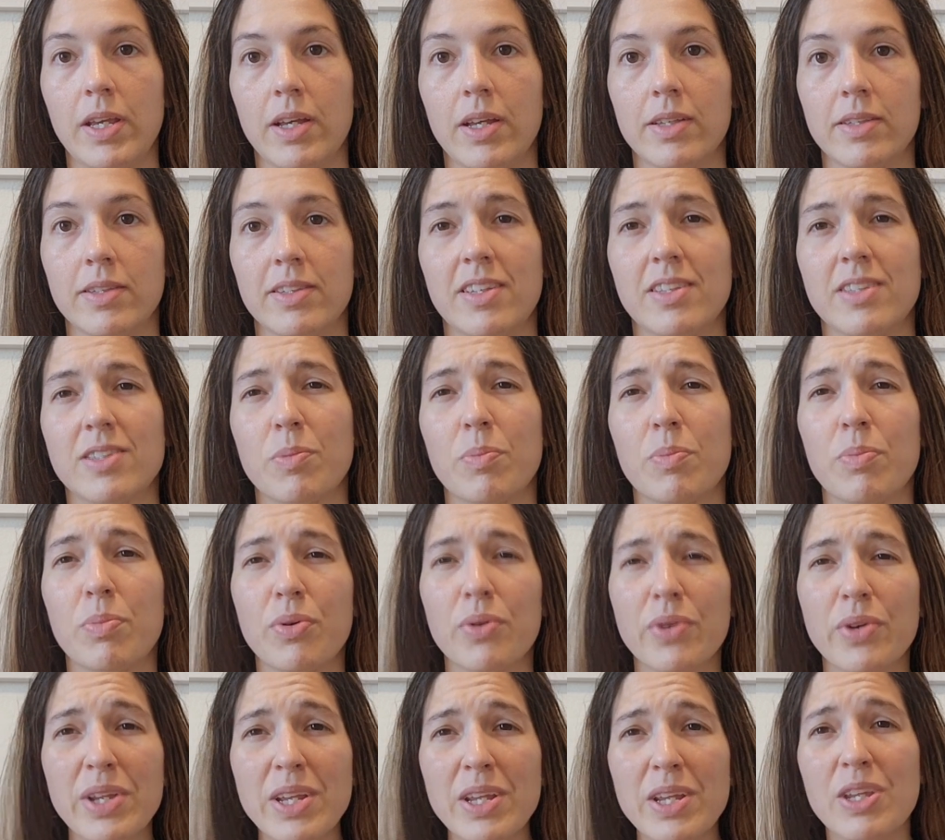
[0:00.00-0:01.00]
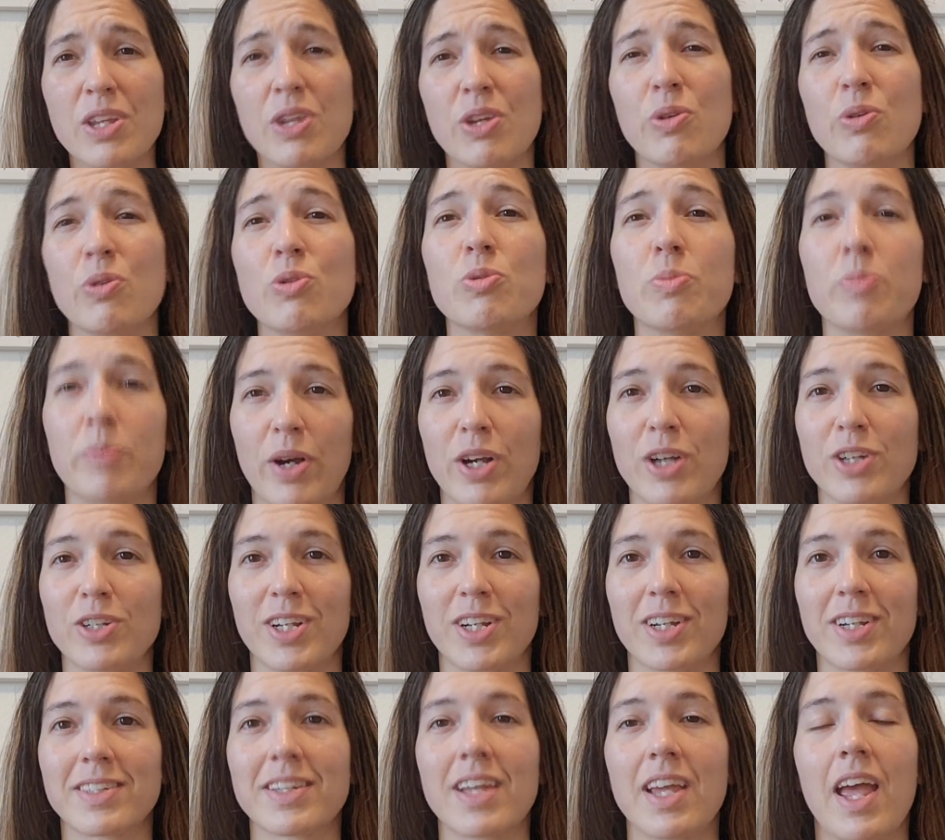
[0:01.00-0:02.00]
because it's a pretty huge
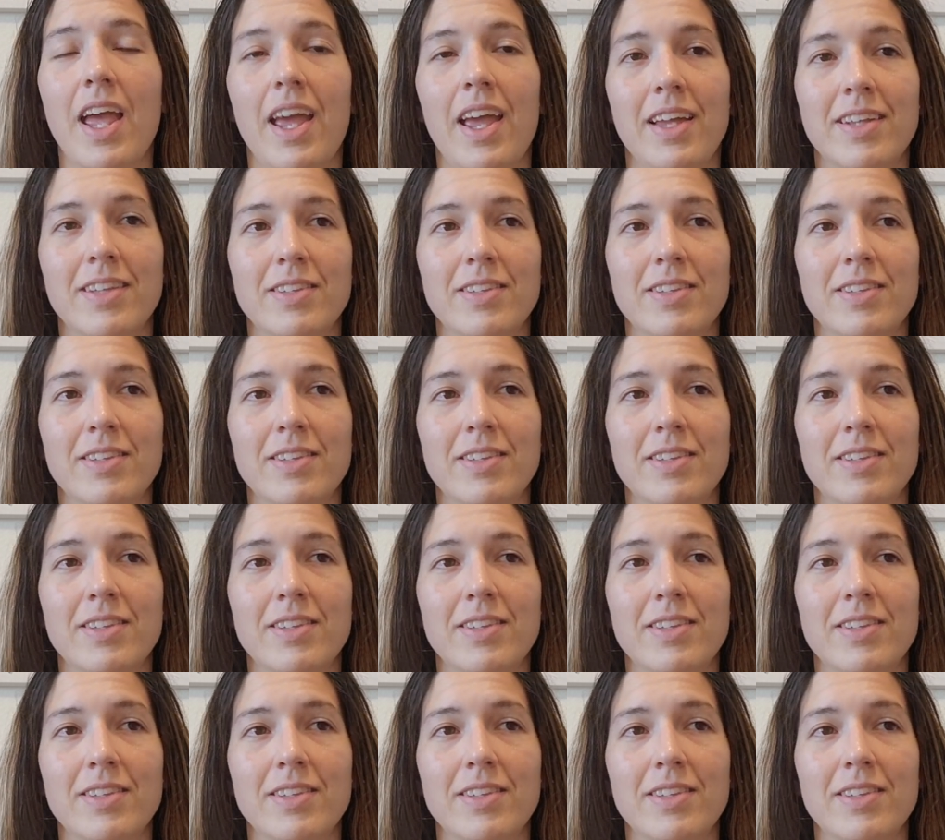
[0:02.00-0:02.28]
project.